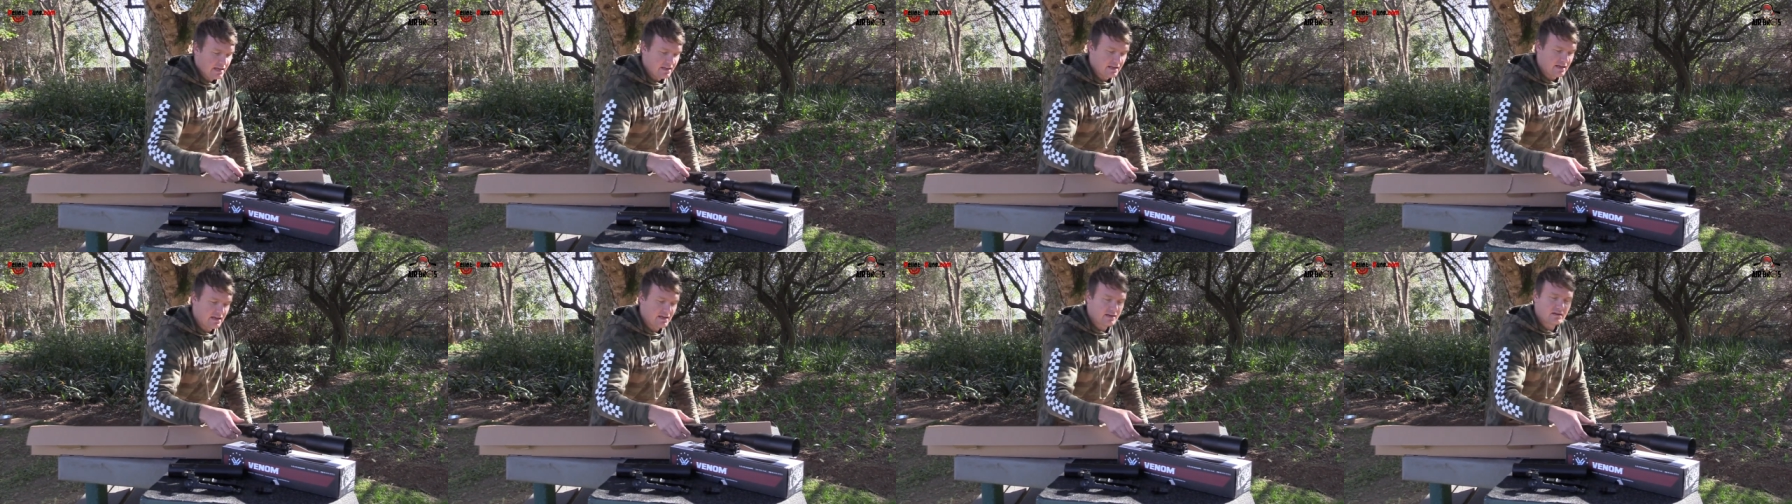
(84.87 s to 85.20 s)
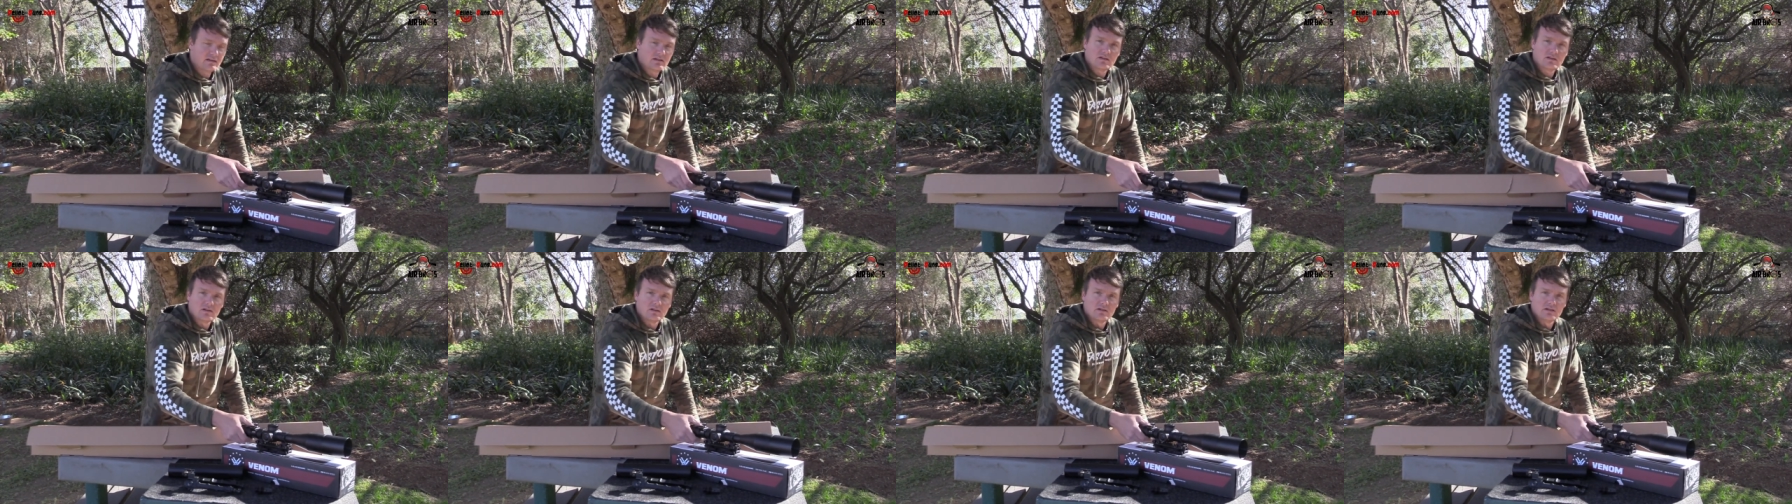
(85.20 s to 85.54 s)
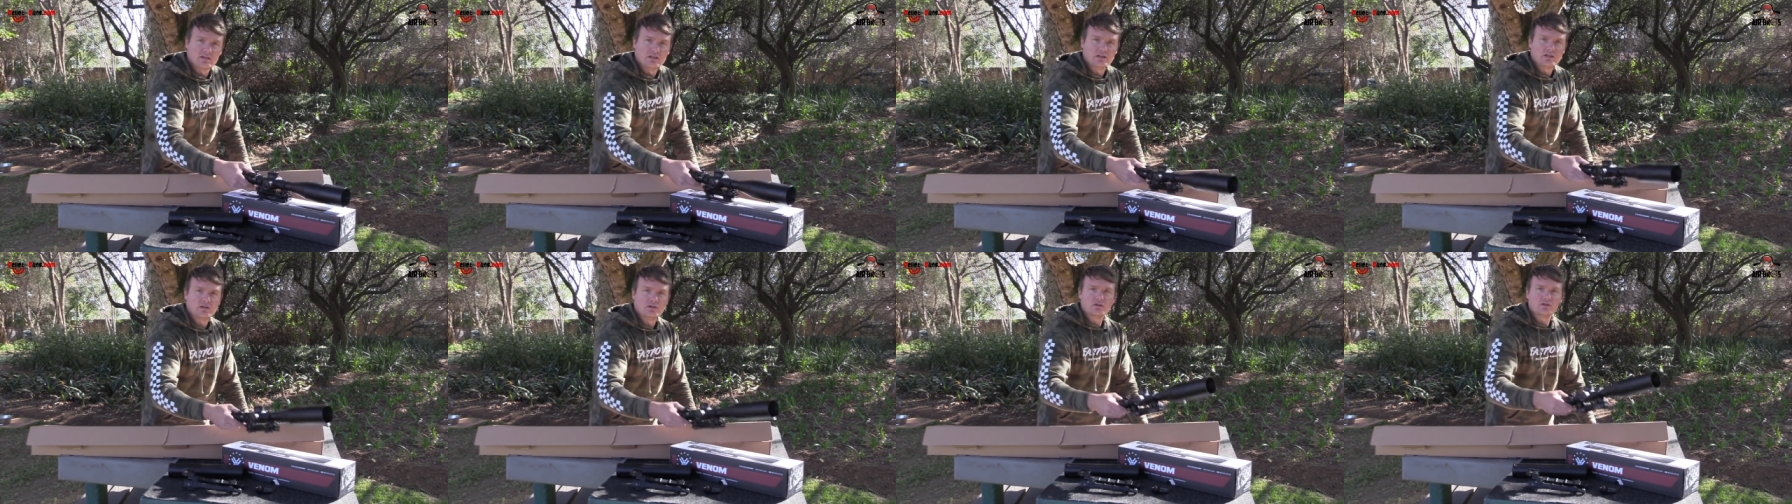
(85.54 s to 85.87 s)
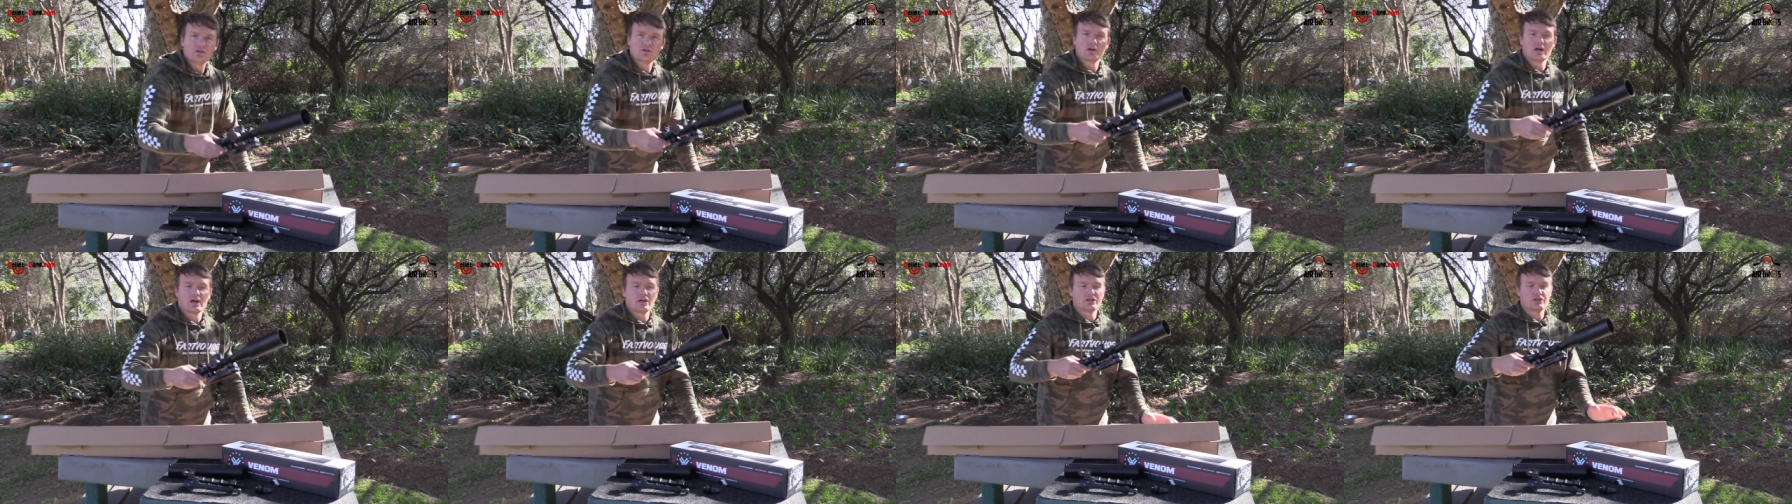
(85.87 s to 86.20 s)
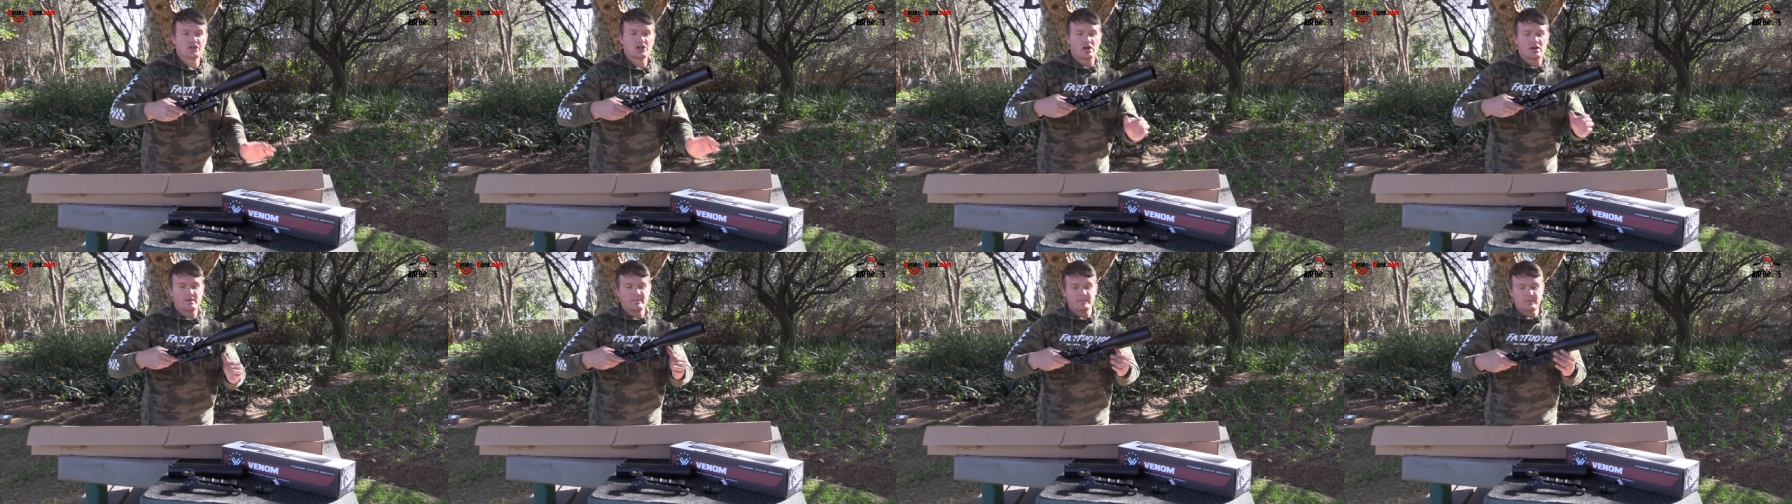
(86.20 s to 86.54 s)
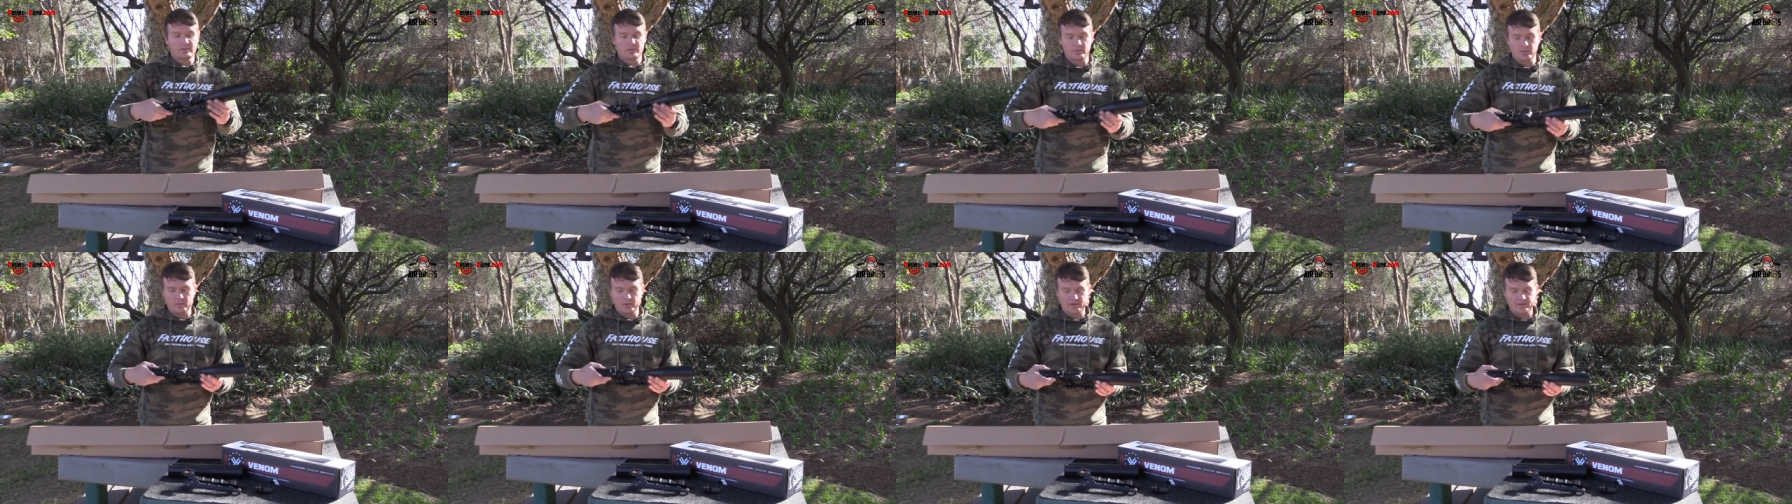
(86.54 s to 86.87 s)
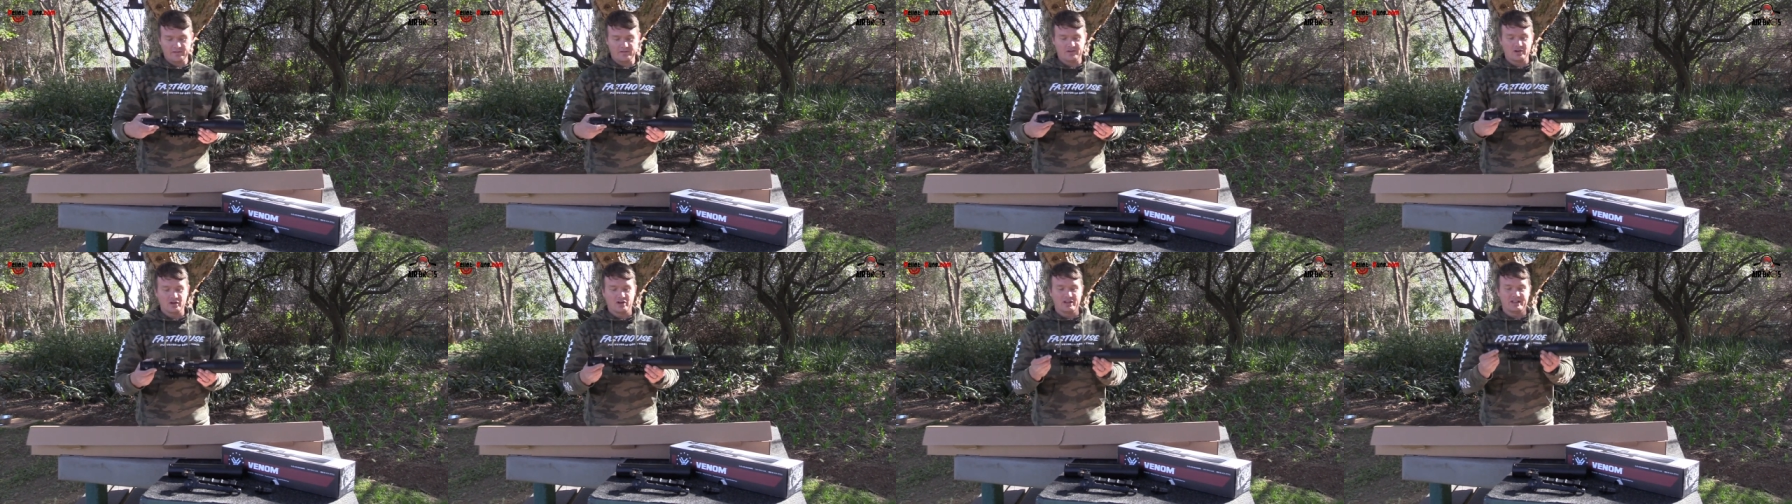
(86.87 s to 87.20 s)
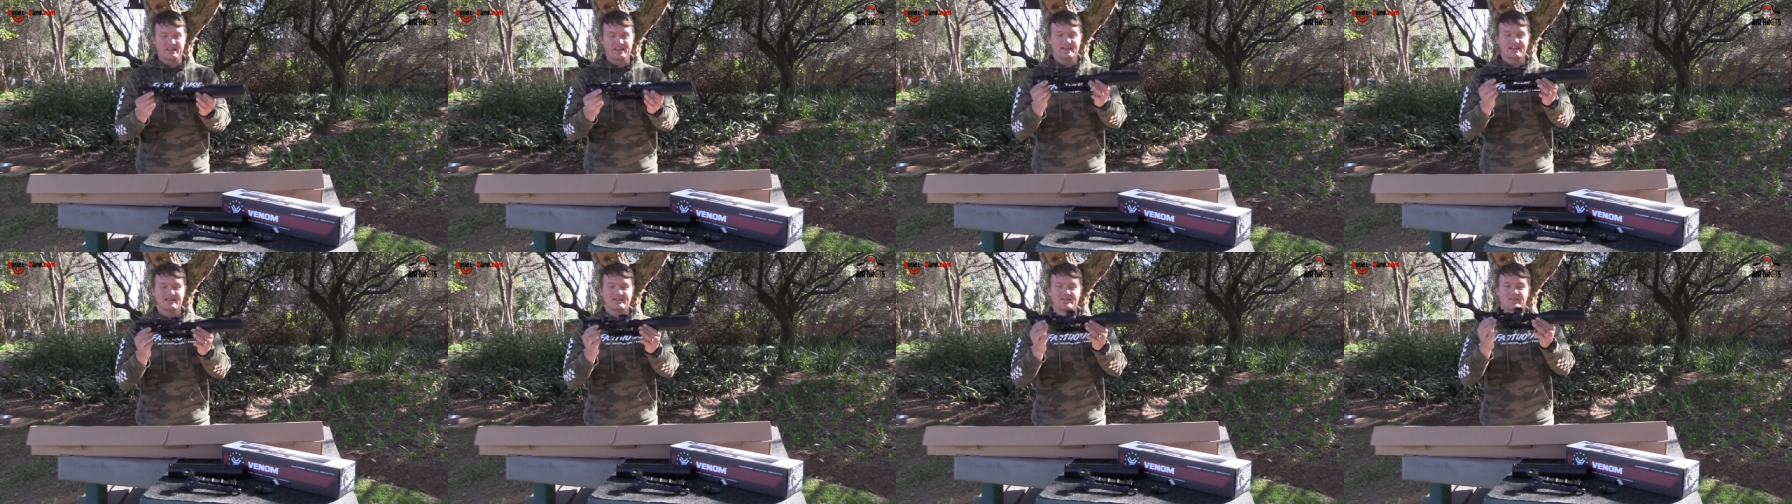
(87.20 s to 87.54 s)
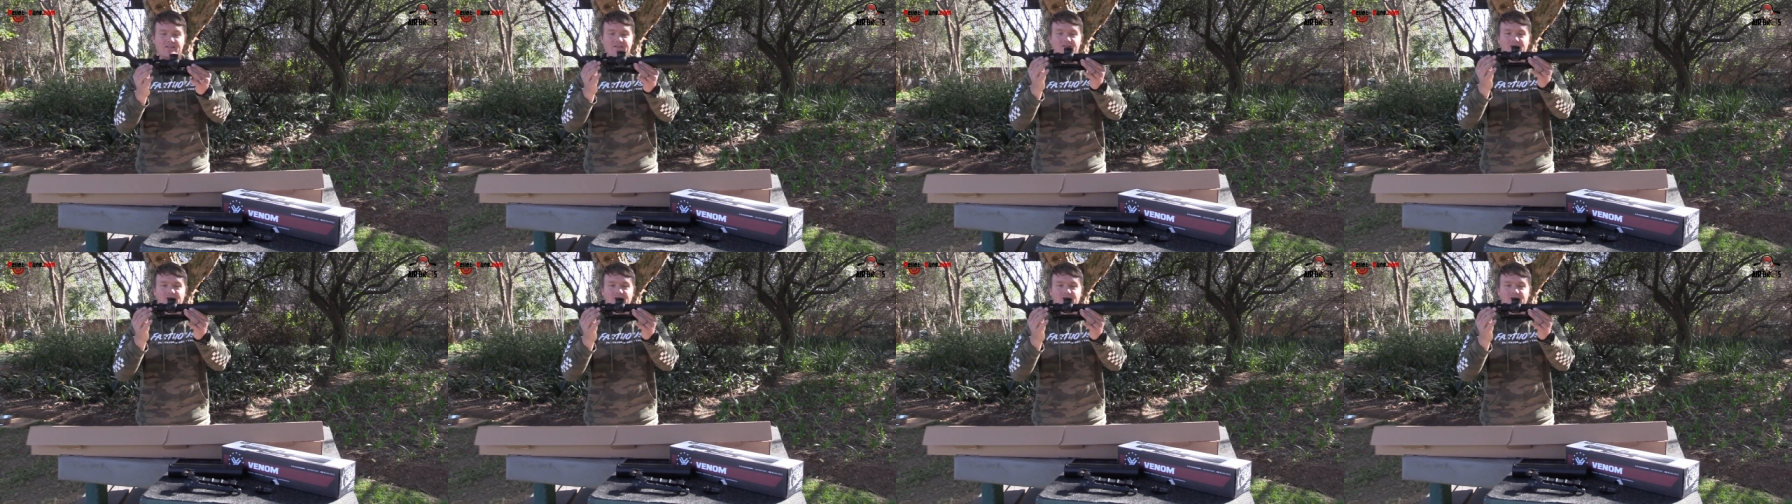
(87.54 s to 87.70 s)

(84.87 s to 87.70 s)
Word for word: Then, new to our shop, we have got this